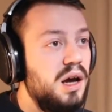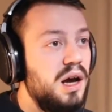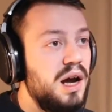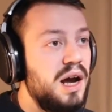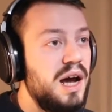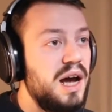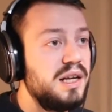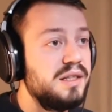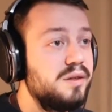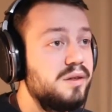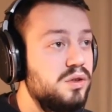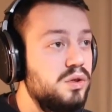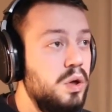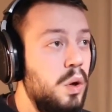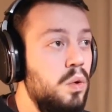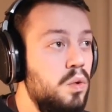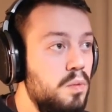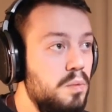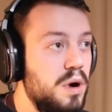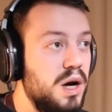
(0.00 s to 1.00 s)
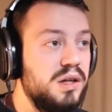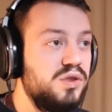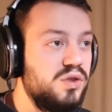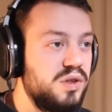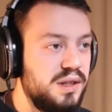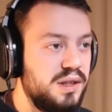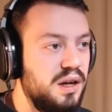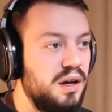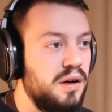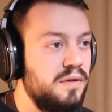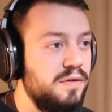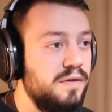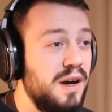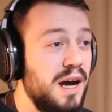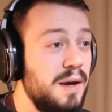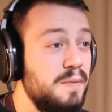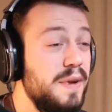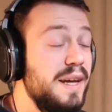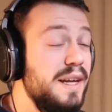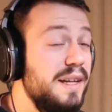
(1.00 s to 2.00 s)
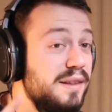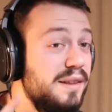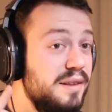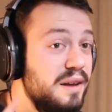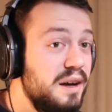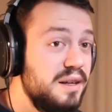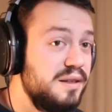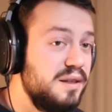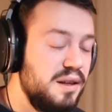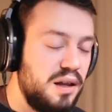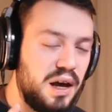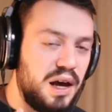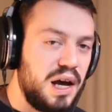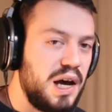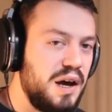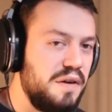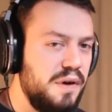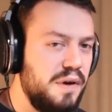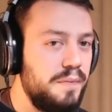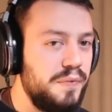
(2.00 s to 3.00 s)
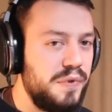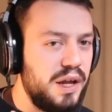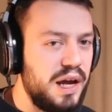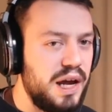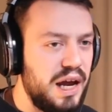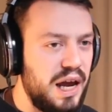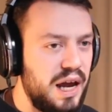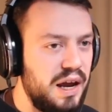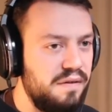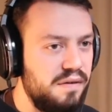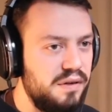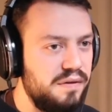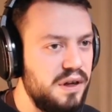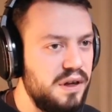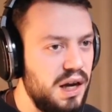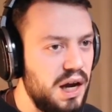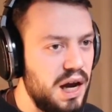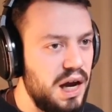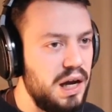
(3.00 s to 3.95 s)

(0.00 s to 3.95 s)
has so much stuff i mean it doesn't have everything